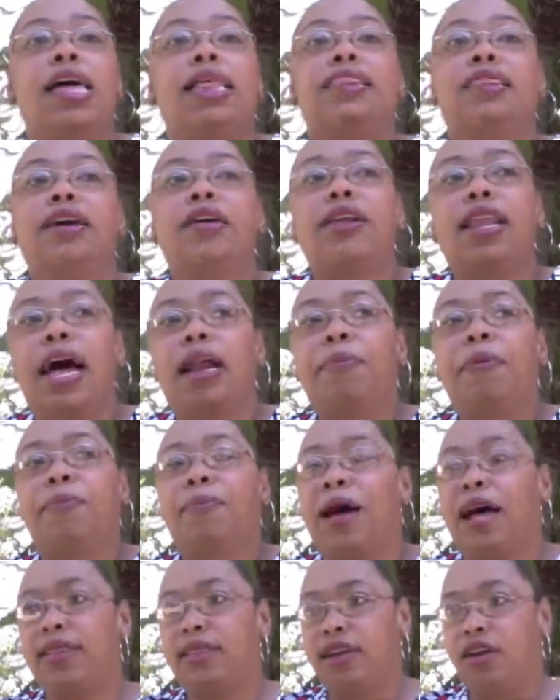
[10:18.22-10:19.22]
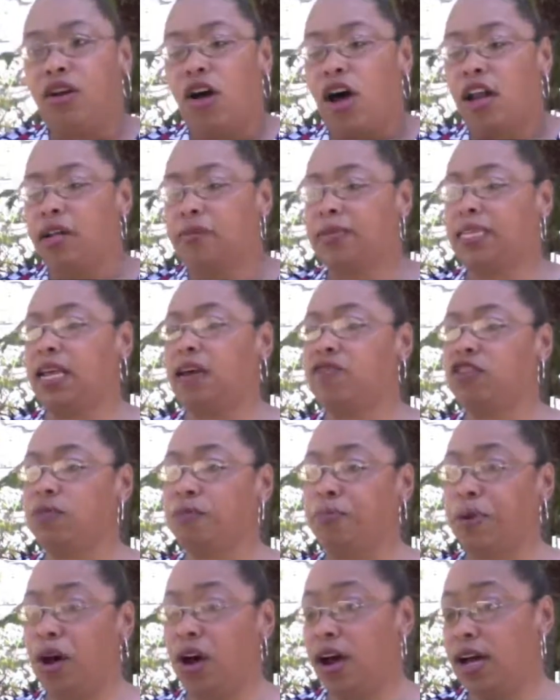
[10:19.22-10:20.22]
There are a lot of people out there call themselves
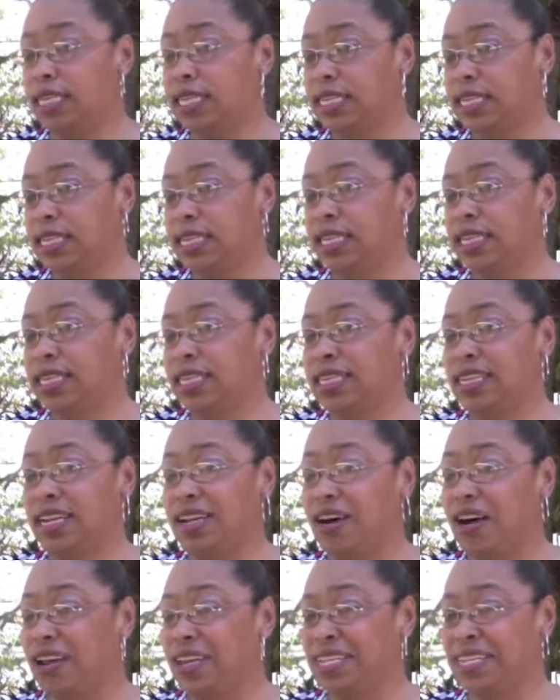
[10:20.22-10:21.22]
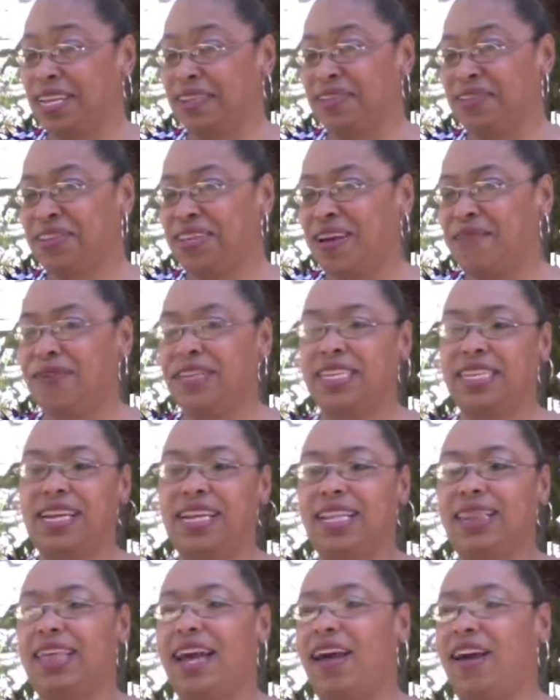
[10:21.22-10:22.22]
bosses and all this other stuff and
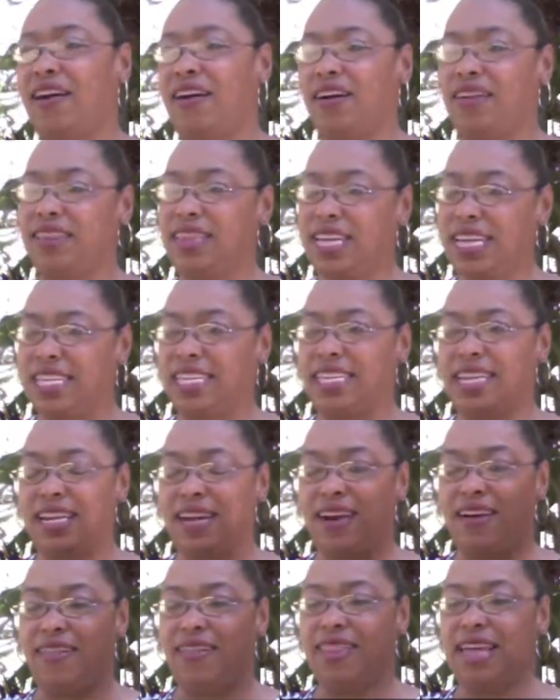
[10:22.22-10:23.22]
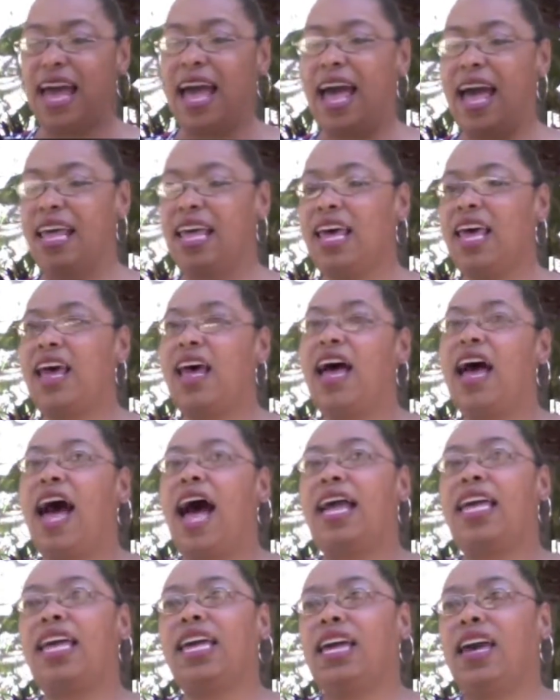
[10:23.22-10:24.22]
saying that they are this and they are that.
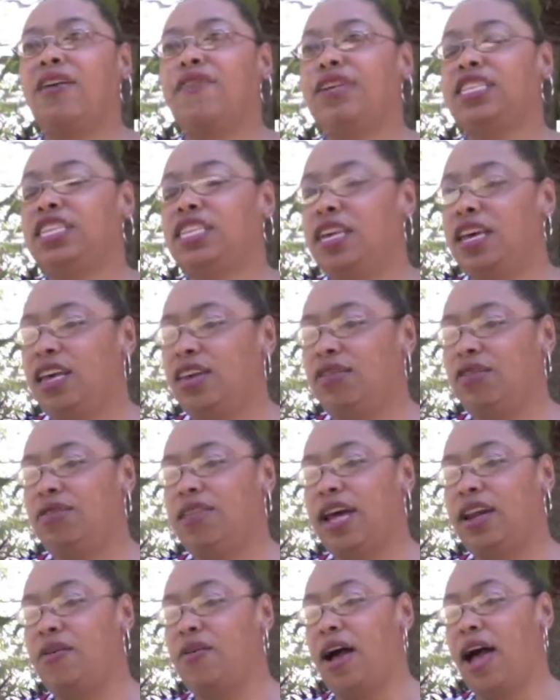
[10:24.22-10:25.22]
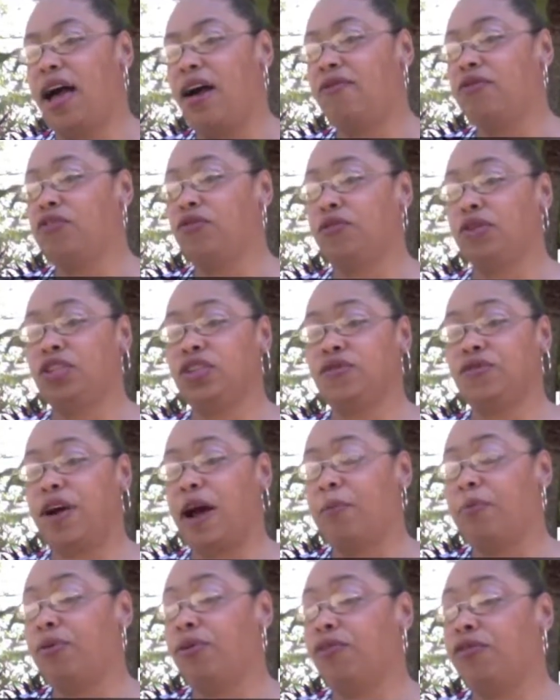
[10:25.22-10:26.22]
I can guarantee you they don't have
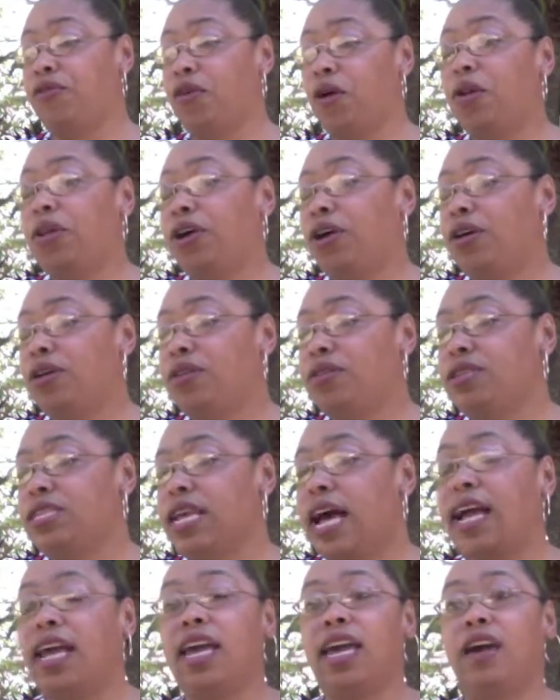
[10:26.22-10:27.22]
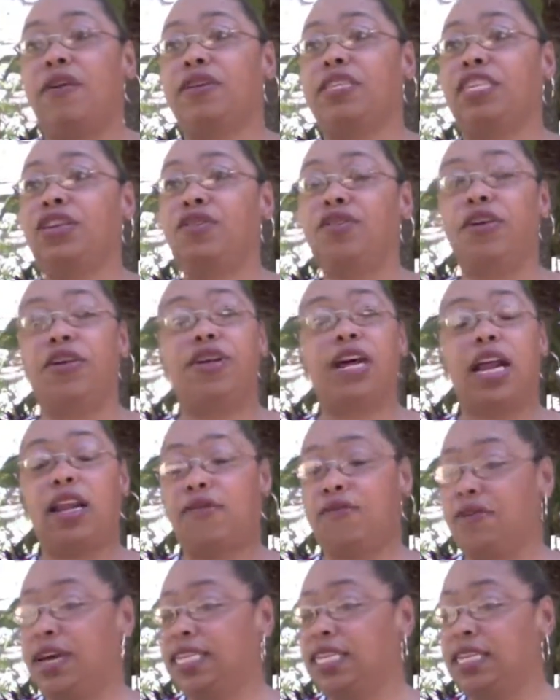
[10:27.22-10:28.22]
diversified portfolios. I can guarantee you they're not
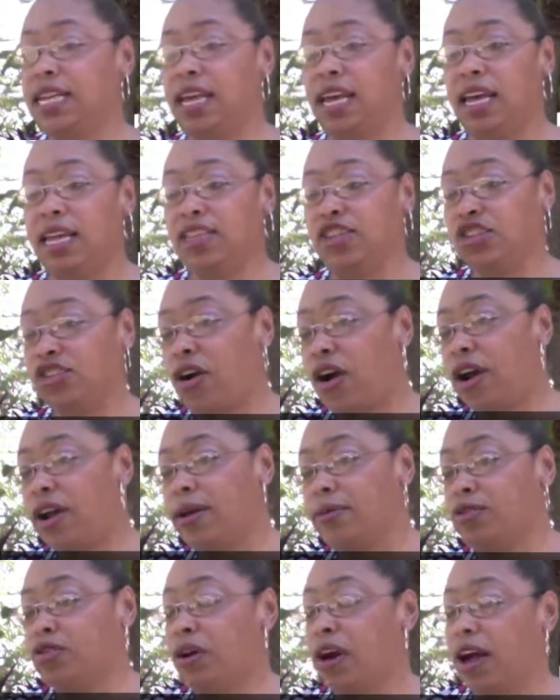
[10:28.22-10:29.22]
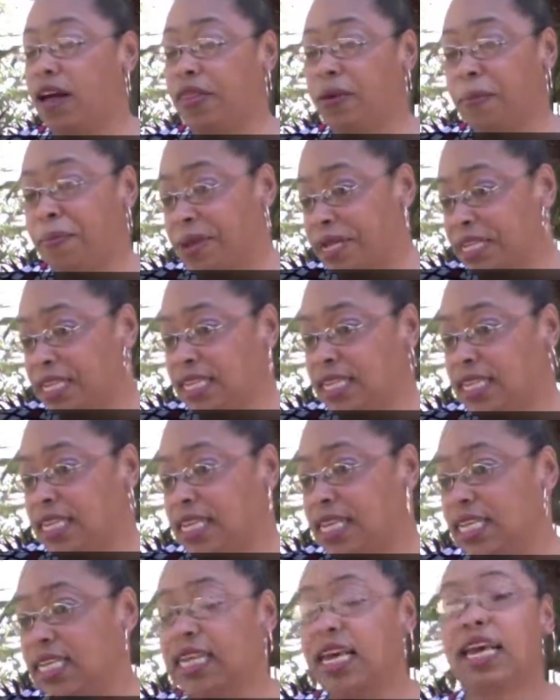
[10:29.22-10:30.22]
investing in startups or other
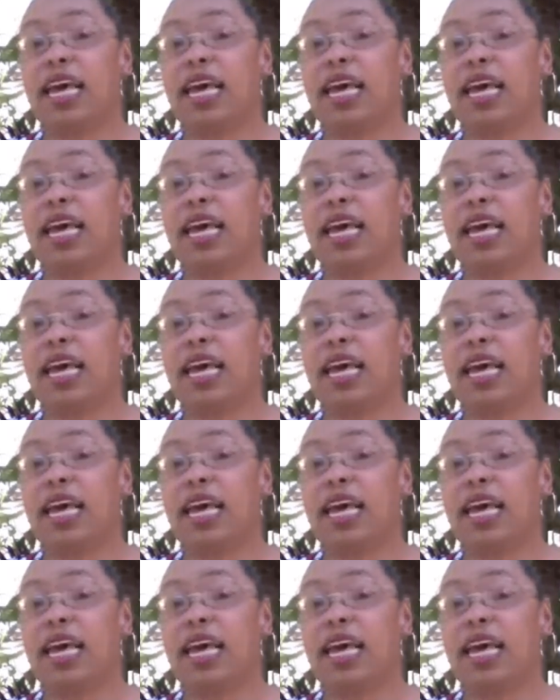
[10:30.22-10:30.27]
businesses.